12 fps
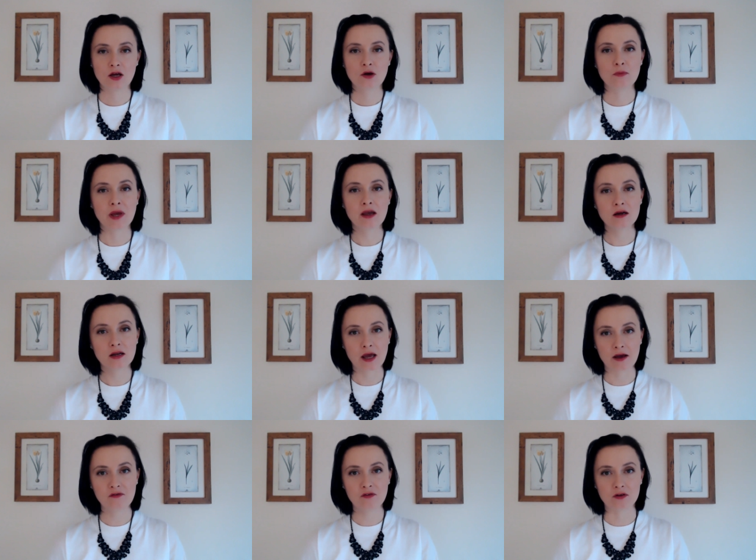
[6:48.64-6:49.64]
Make an
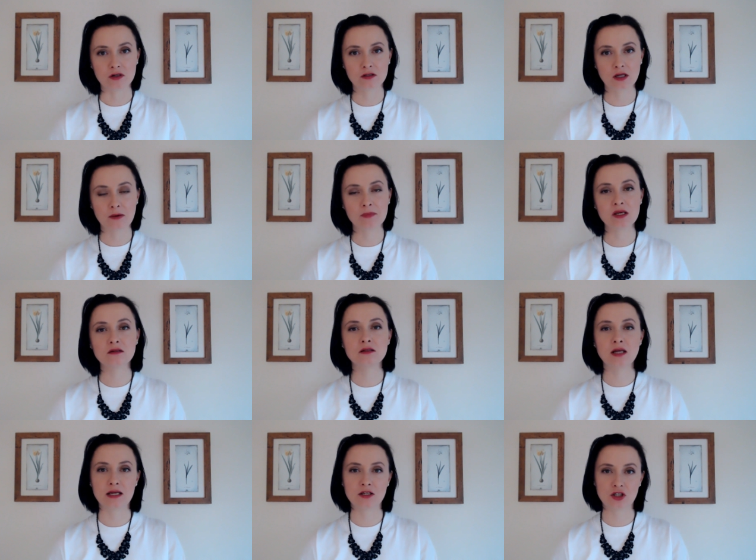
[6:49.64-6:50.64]
effort and be
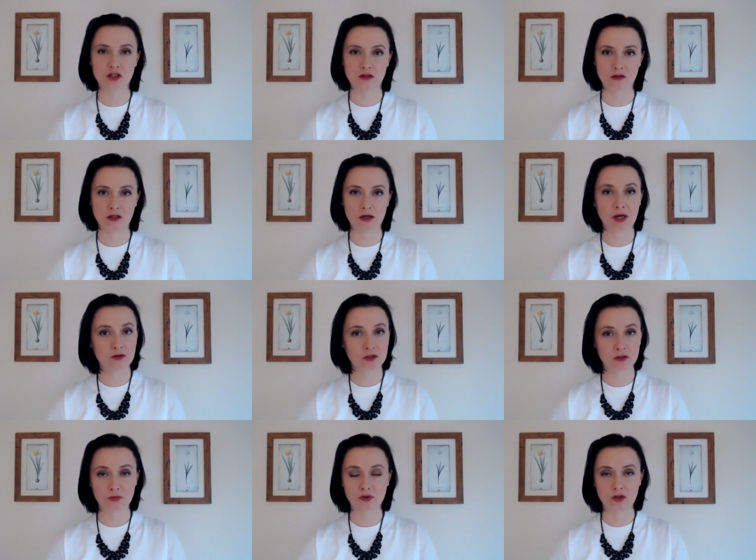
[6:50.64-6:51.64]
intentional about
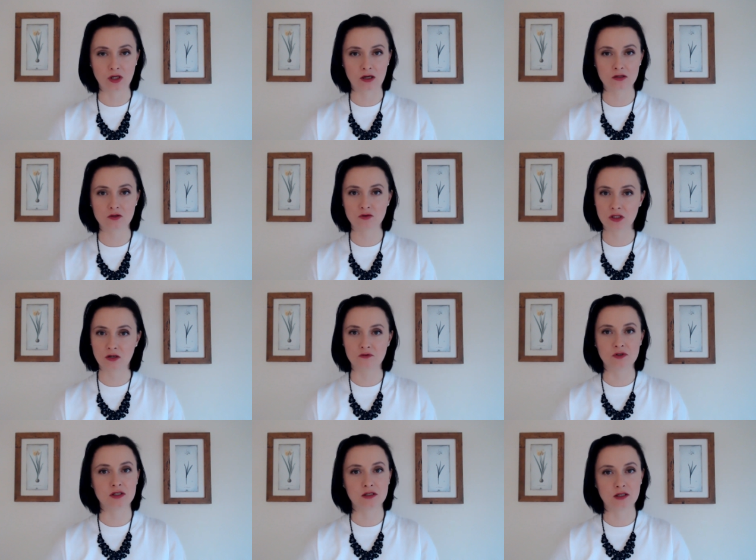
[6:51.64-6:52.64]
the products or
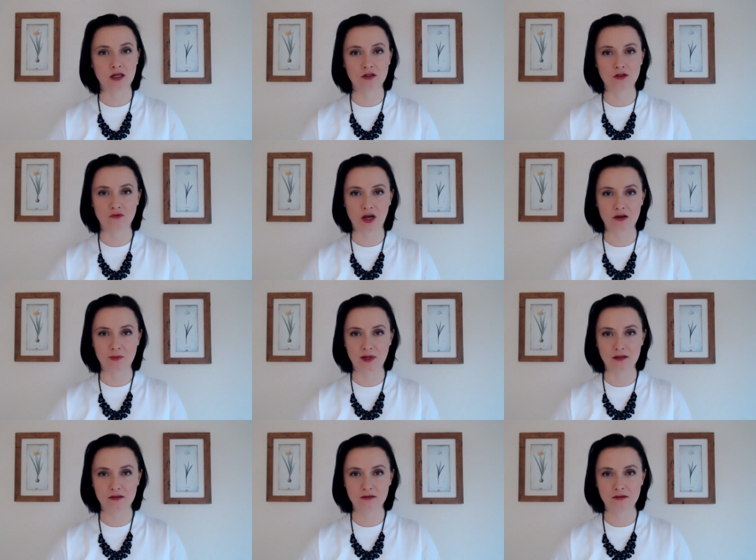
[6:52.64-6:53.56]
services that you recommend.